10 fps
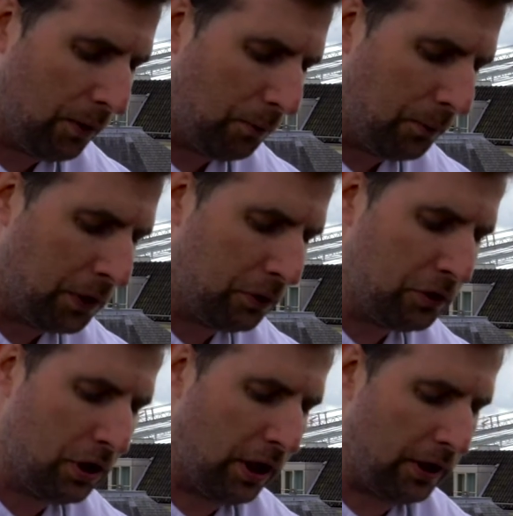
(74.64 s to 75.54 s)
We
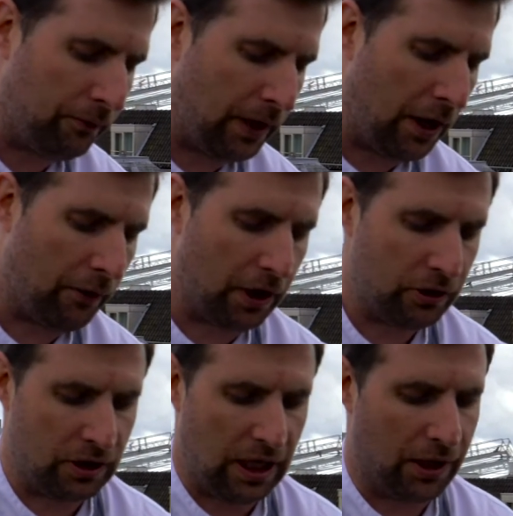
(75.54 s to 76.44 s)
use a lot of
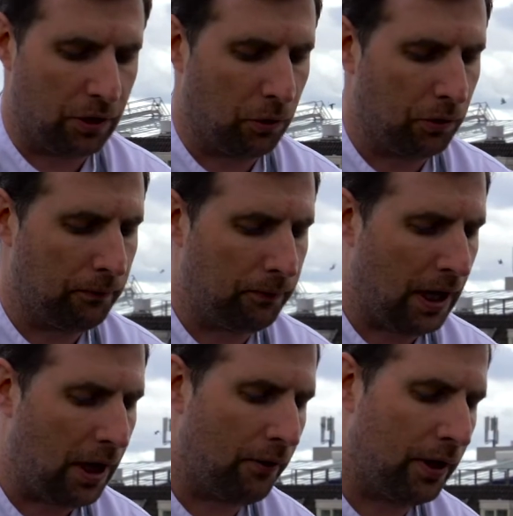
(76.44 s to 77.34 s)
flowers like golden
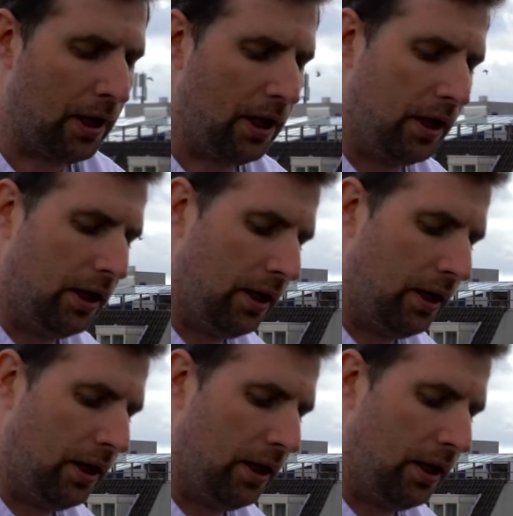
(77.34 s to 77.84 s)
flower.